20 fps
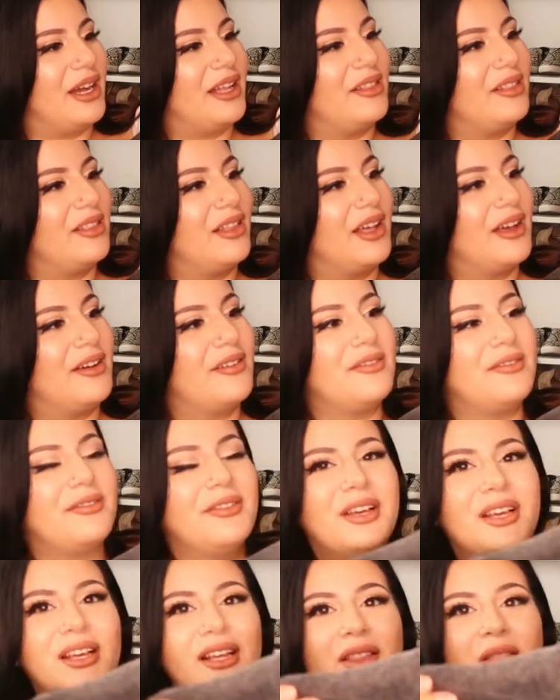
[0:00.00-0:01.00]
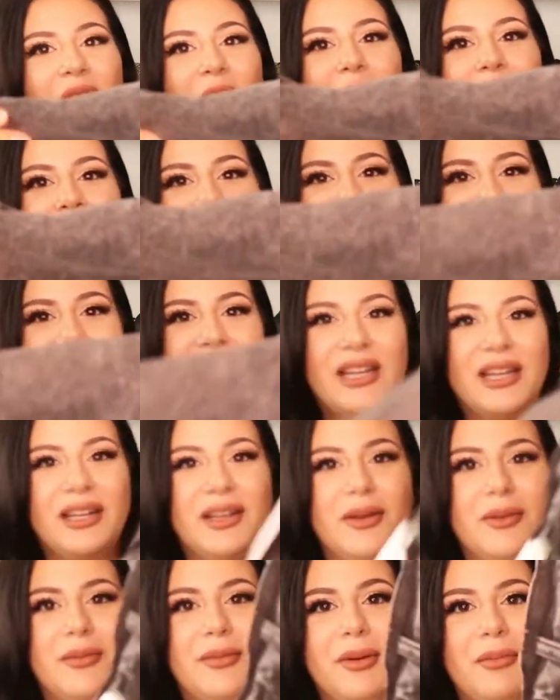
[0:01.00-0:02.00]
I love the whole
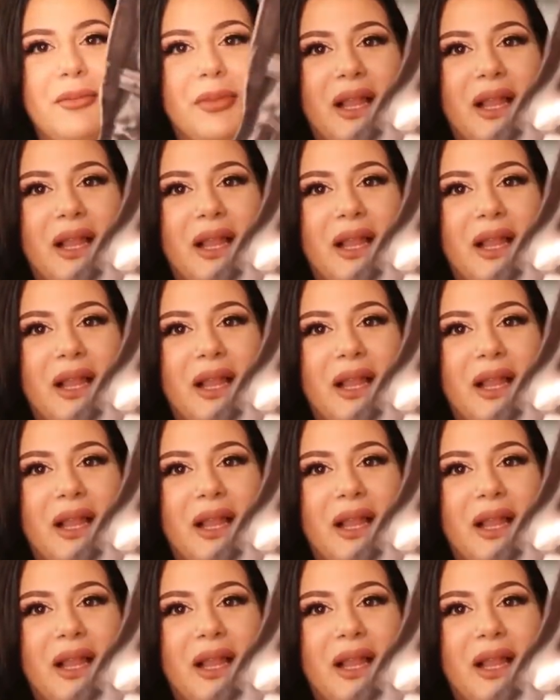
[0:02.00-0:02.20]
denim,